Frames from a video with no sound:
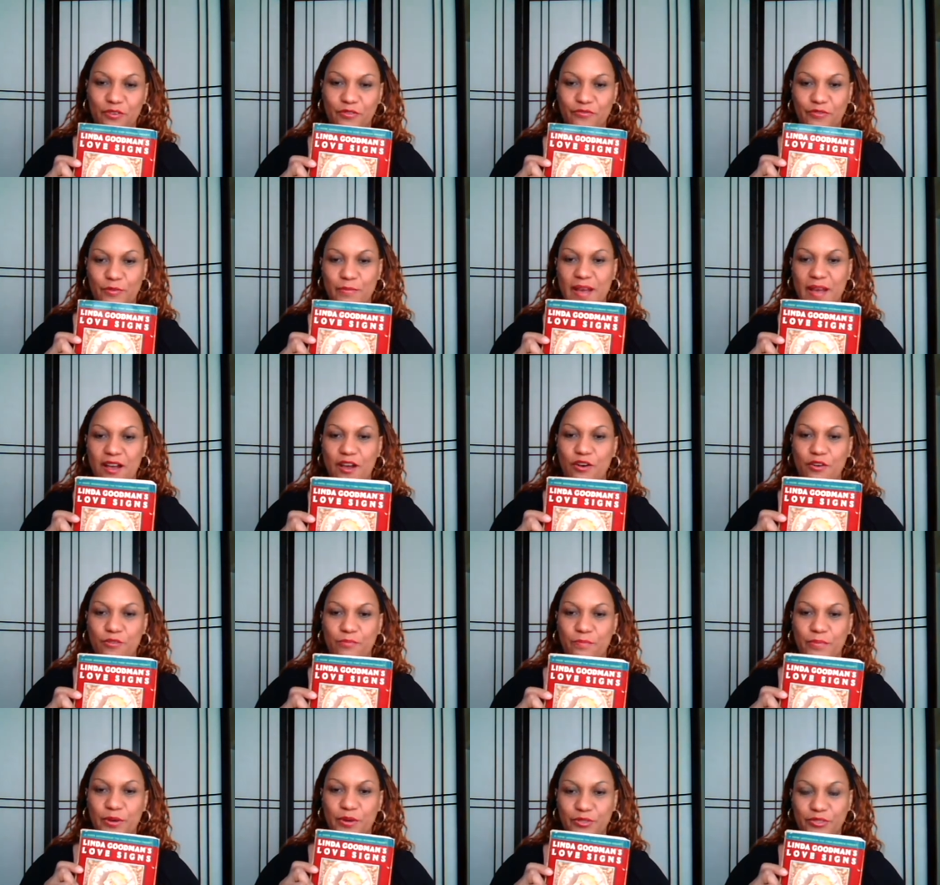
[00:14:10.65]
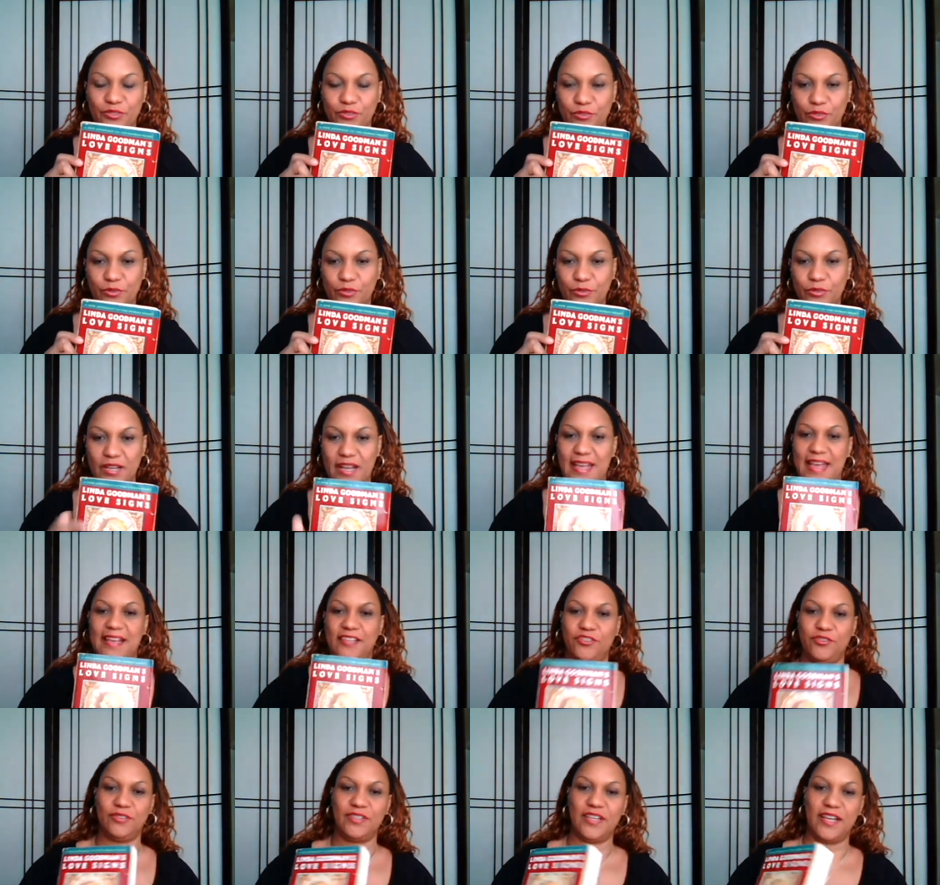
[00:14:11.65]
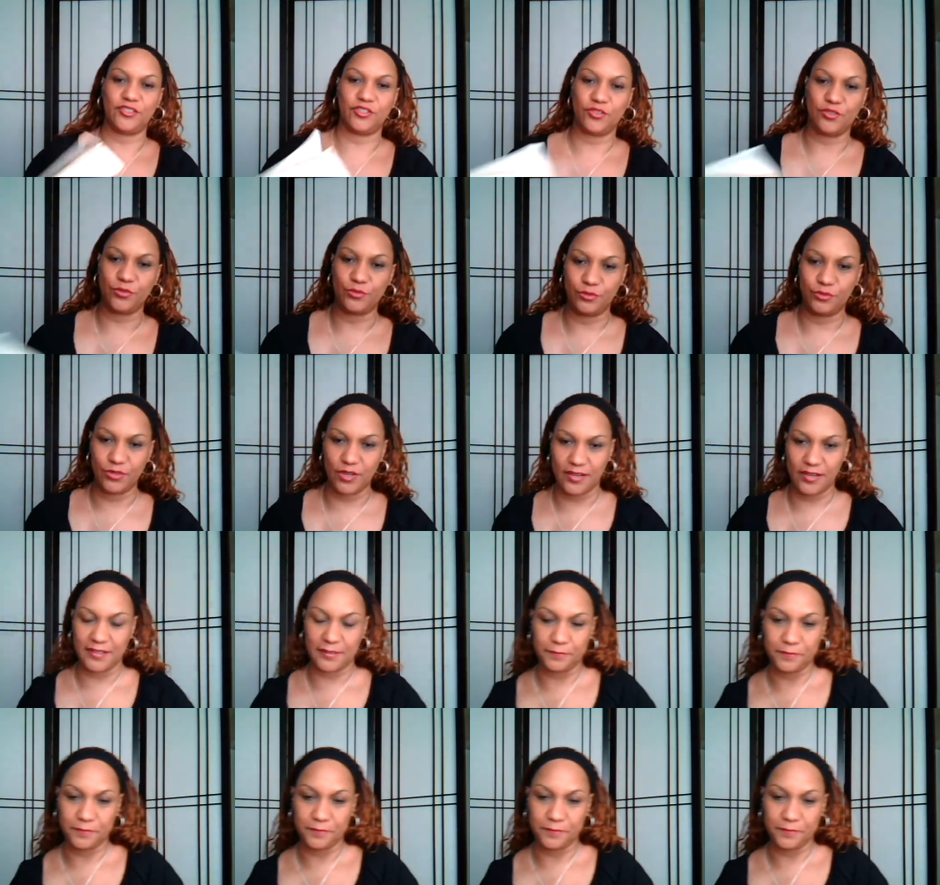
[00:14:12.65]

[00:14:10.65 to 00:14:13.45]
for my own personal astrological